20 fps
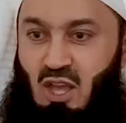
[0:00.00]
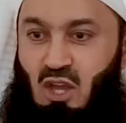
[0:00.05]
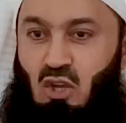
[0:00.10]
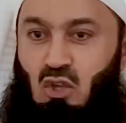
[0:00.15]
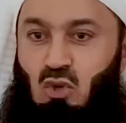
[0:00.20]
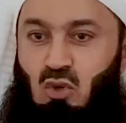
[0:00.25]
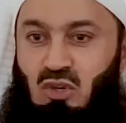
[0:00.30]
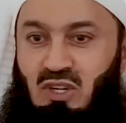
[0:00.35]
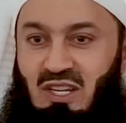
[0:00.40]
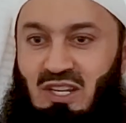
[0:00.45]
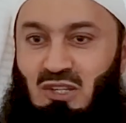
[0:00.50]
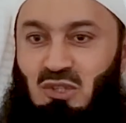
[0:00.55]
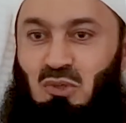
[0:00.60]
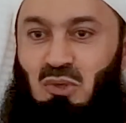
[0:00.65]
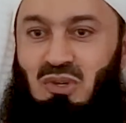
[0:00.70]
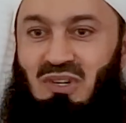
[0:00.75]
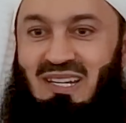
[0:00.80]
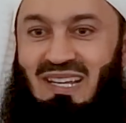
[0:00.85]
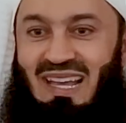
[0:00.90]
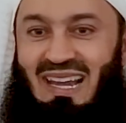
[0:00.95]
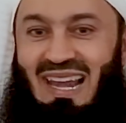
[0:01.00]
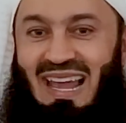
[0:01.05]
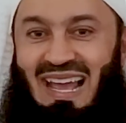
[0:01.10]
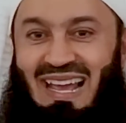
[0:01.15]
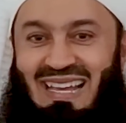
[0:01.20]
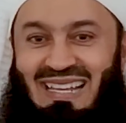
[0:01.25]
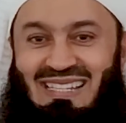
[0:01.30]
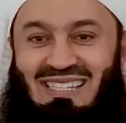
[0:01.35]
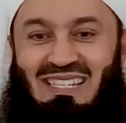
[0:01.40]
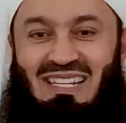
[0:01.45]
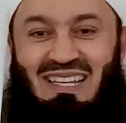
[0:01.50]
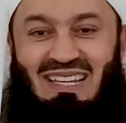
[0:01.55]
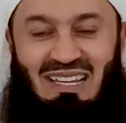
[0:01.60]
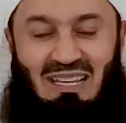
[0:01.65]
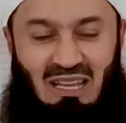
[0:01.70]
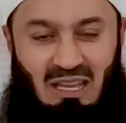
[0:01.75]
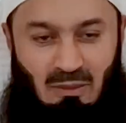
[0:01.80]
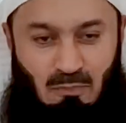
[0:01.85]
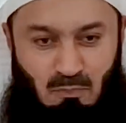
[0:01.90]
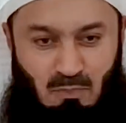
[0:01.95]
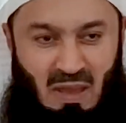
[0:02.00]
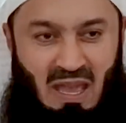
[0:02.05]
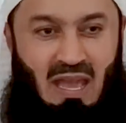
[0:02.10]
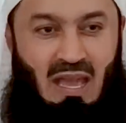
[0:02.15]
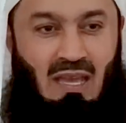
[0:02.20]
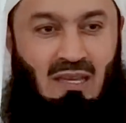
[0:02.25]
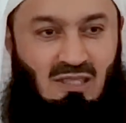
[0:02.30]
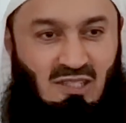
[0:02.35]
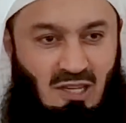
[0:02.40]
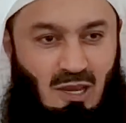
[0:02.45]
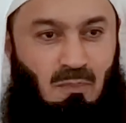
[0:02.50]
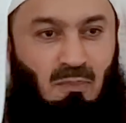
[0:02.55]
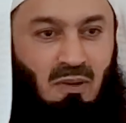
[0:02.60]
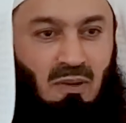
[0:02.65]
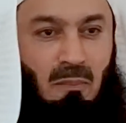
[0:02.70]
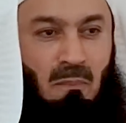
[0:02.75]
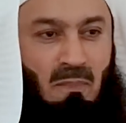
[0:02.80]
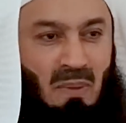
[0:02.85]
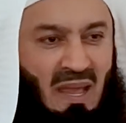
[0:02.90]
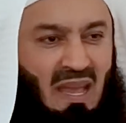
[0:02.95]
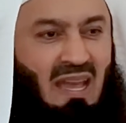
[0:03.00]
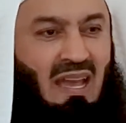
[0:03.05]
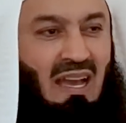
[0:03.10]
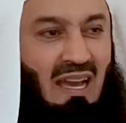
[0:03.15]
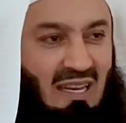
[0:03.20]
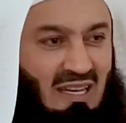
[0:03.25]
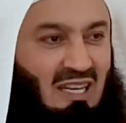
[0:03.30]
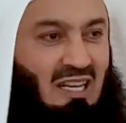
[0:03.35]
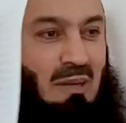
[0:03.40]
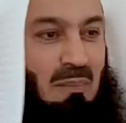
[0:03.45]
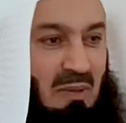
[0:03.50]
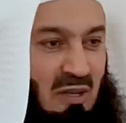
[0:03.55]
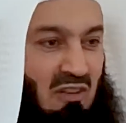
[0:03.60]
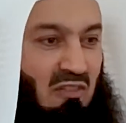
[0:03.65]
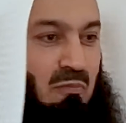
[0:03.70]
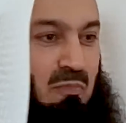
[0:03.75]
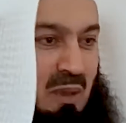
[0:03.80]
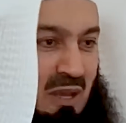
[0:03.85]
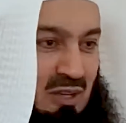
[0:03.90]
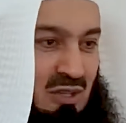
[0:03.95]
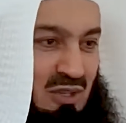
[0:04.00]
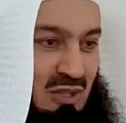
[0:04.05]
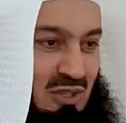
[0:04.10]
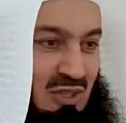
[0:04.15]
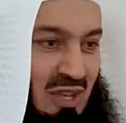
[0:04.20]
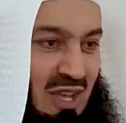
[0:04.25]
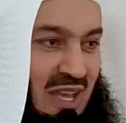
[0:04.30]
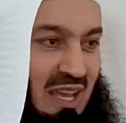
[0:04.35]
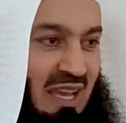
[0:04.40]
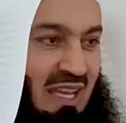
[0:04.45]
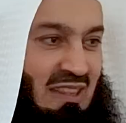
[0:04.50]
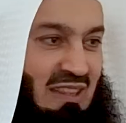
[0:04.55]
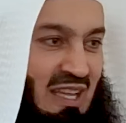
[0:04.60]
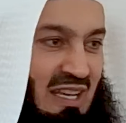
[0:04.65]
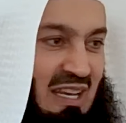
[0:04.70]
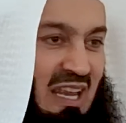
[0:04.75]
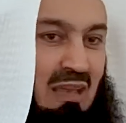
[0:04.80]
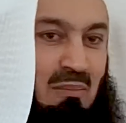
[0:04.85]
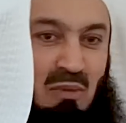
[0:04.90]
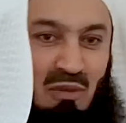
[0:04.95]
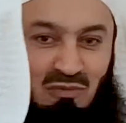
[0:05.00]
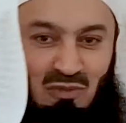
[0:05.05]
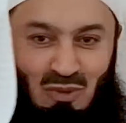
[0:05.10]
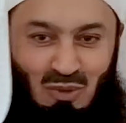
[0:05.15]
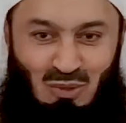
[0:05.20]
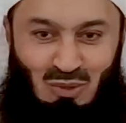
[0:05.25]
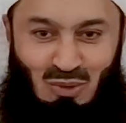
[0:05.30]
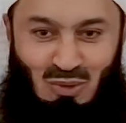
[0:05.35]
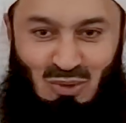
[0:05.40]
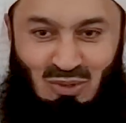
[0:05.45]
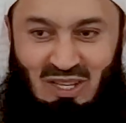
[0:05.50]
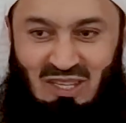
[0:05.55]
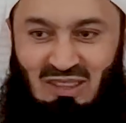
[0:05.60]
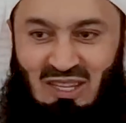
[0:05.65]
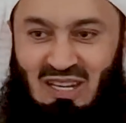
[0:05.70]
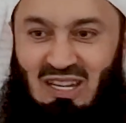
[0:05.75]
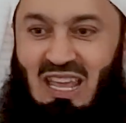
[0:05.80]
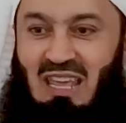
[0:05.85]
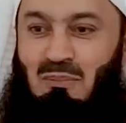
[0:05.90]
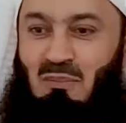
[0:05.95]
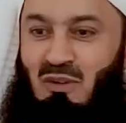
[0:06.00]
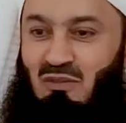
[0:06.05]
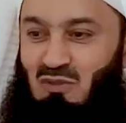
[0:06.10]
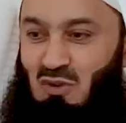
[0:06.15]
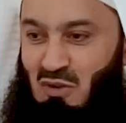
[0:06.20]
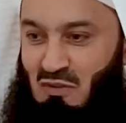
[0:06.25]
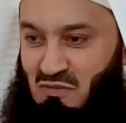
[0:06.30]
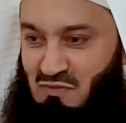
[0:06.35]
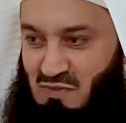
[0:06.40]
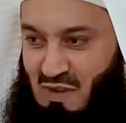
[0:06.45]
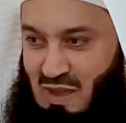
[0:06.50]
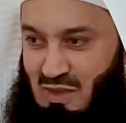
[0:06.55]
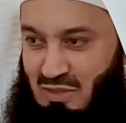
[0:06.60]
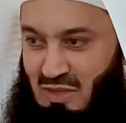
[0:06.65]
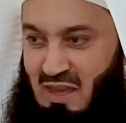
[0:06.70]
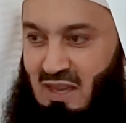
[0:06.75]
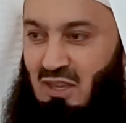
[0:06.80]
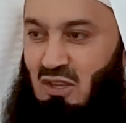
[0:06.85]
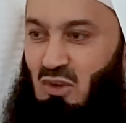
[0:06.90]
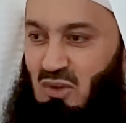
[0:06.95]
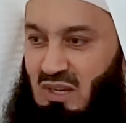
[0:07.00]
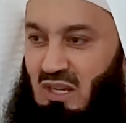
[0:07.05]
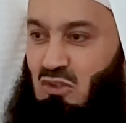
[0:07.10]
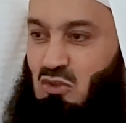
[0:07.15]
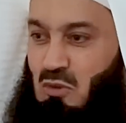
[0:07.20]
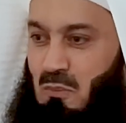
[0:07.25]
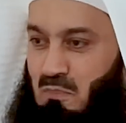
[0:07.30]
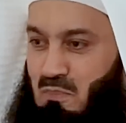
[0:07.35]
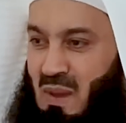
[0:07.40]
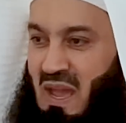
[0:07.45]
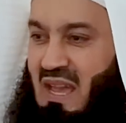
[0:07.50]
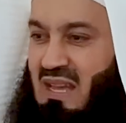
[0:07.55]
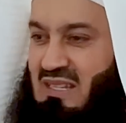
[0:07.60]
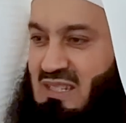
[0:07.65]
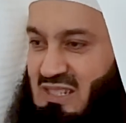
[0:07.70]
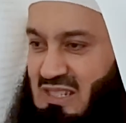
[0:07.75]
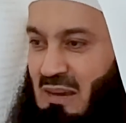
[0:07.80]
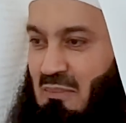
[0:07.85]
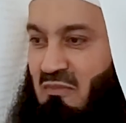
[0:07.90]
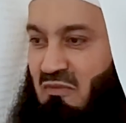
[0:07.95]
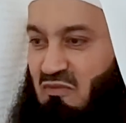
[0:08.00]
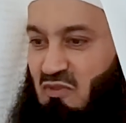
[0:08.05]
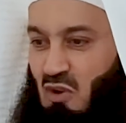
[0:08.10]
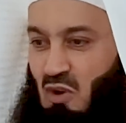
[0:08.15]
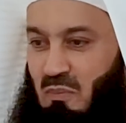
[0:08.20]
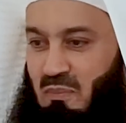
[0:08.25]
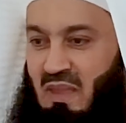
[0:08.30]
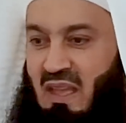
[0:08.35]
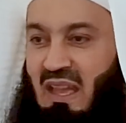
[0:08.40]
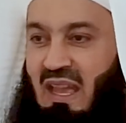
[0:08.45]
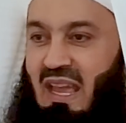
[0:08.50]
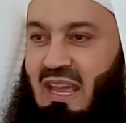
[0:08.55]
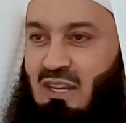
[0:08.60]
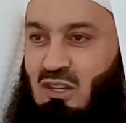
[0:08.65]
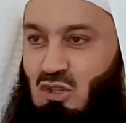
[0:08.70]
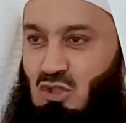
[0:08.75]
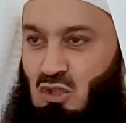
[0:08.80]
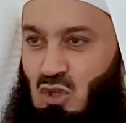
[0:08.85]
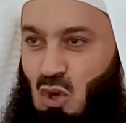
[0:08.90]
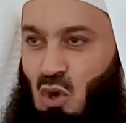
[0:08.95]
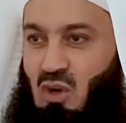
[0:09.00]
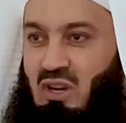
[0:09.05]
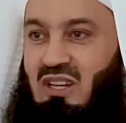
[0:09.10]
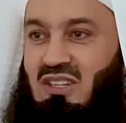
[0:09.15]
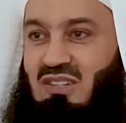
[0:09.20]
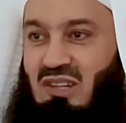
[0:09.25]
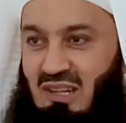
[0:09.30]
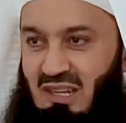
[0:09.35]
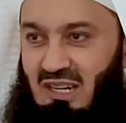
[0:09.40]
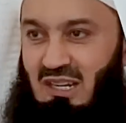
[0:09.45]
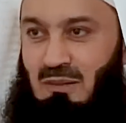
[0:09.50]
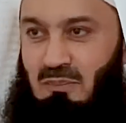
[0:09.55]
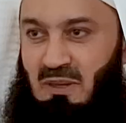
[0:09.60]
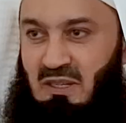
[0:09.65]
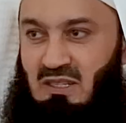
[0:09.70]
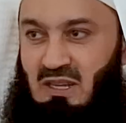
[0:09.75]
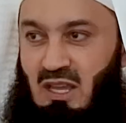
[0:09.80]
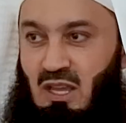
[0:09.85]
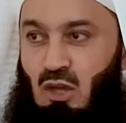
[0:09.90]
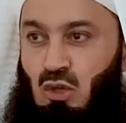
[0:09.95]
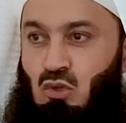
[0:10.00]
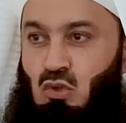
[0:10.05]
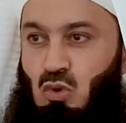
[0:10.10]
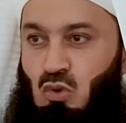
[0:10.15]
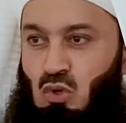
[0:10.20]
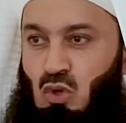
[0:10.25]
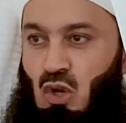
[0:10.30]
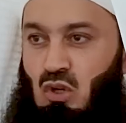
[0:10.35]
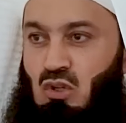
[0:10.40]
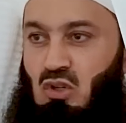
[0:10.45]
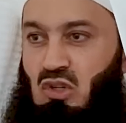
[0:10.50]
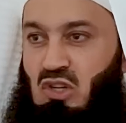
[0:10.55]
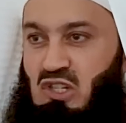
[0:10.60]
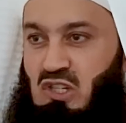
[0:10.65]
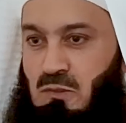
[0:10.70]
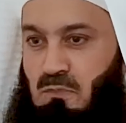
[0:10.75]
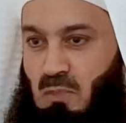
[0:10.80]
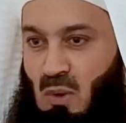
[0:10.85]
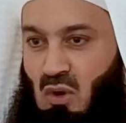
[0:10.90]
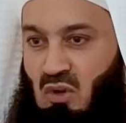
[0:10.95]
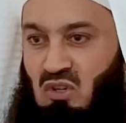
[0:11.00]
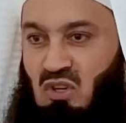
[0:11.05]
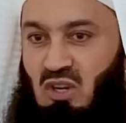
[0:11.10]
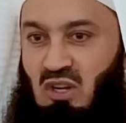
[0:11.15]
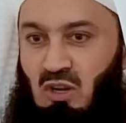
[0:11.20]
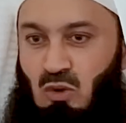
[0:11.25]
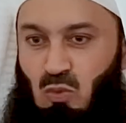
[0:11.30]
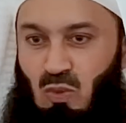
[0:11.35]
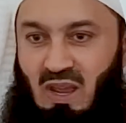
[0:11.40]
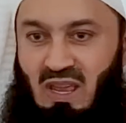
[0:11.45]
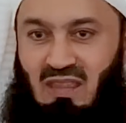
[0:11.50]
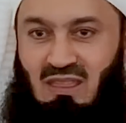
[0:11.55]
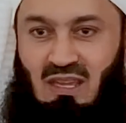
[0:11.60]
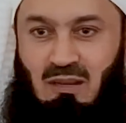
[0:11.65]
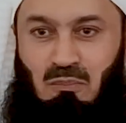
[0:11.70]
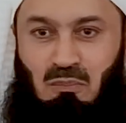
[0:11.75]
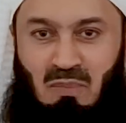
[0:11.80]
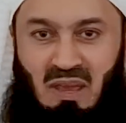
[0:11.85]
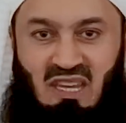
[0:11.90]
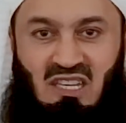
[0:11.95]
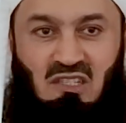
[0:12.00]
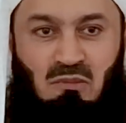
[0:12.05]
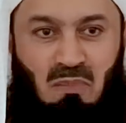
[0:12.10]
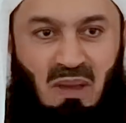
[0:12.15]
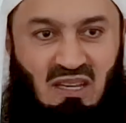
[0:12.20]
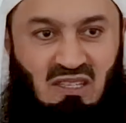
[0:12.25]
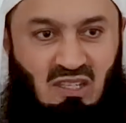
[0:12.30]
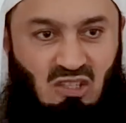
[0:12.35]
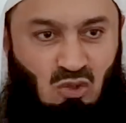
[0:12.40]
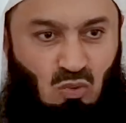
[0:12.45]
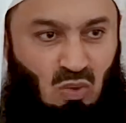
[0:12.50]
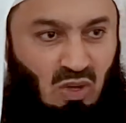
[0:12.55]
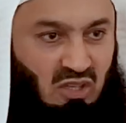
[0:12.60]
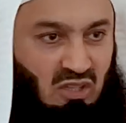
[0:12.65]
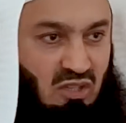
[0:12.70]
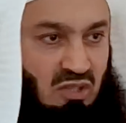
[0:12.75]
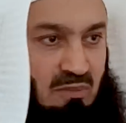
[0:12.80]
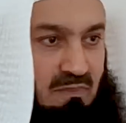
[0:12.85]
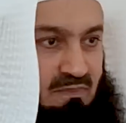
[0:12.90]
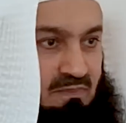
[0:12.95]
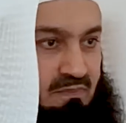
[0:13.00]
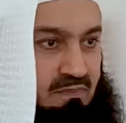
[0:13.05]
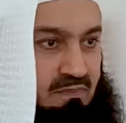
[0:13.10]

you need to realize, bear sabr, bear a little bit of patience in the name of your Lord, in the name of your faith. You need to bear some form, endure it a little bit. Do not respond in a way that makes matters worse.